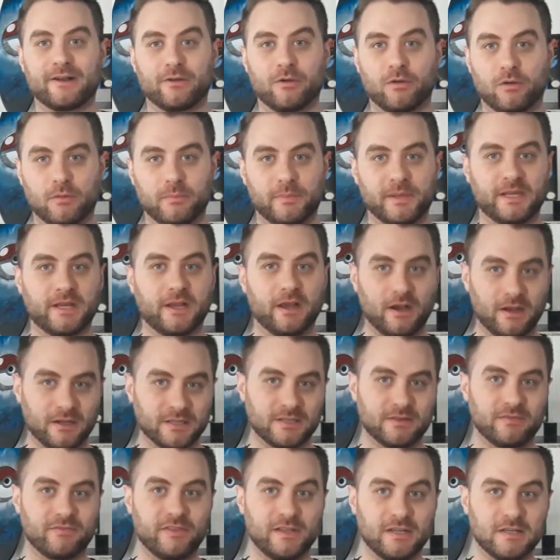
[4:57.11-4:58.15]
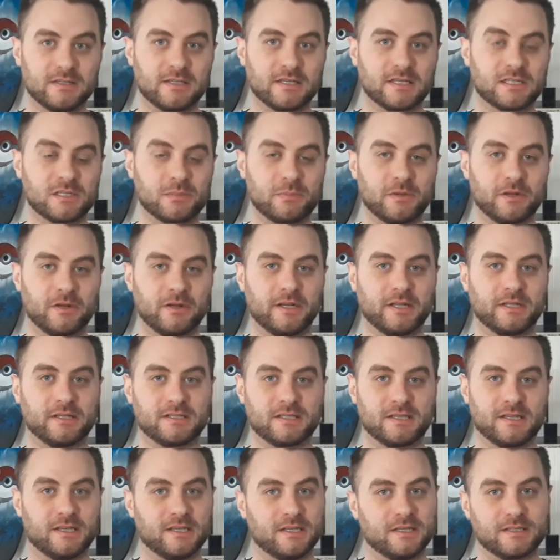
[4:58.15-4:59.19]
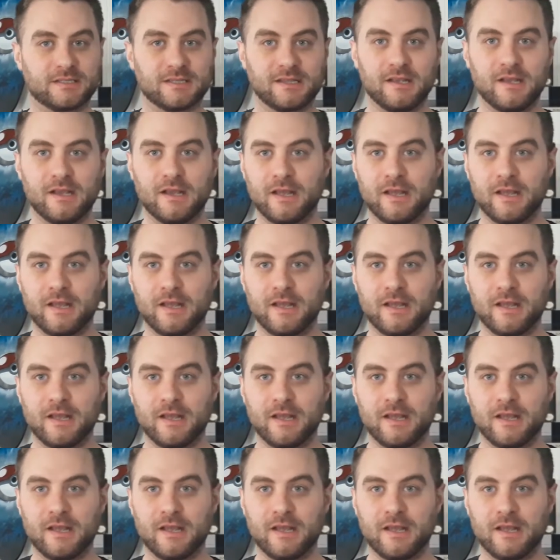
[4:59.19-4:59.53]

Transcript: or because of these experiences